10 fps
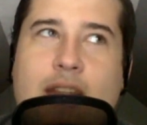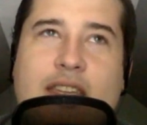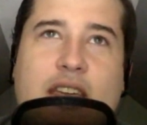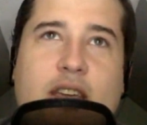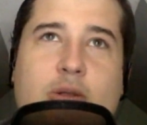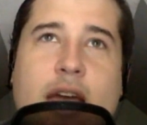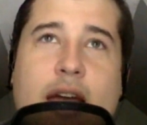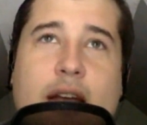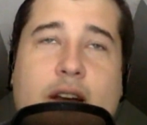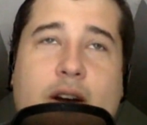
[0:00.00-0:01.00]
I think you
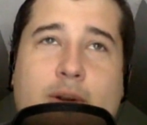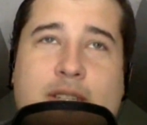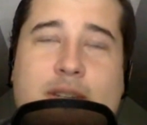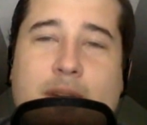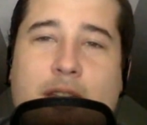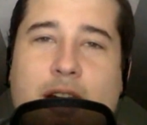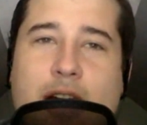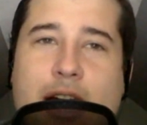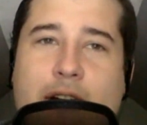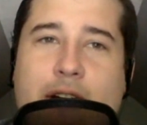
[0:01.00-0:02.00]
can go with some
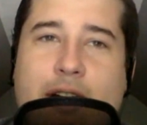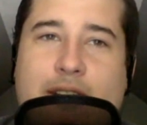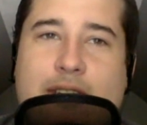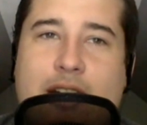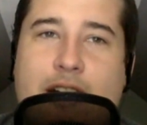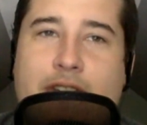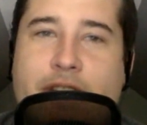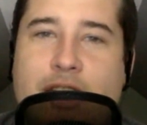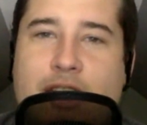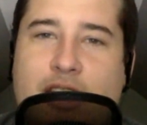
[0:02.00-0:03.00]
other higher end
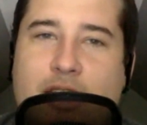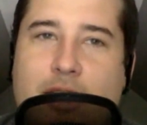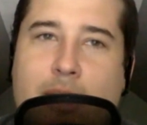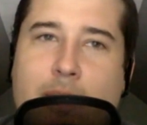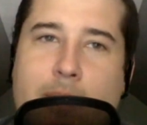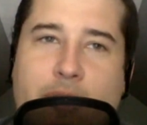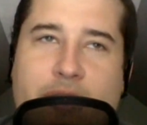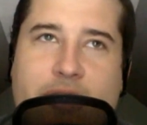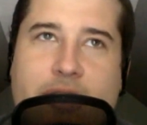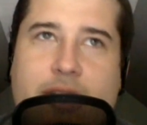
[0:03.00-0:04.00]
stuff, and I think a lot of
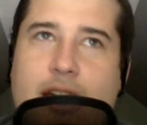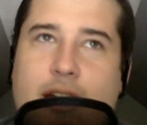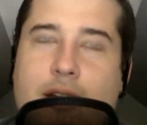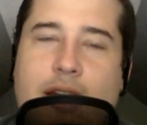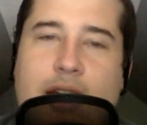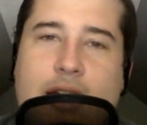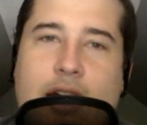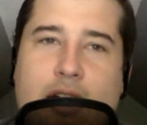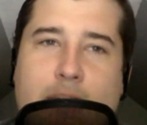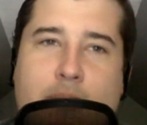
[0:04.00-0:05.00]
people are going to get
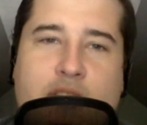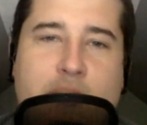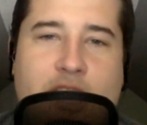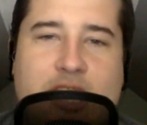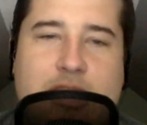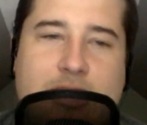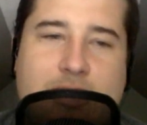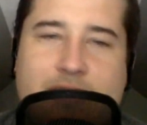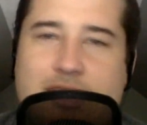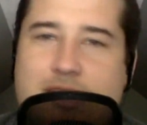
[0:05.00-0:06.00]
caught up with the
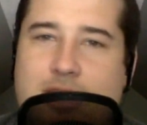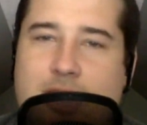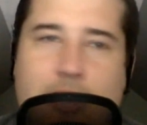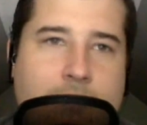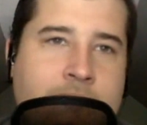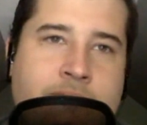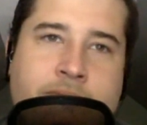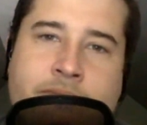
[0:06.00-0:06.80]
pricing of this lineup.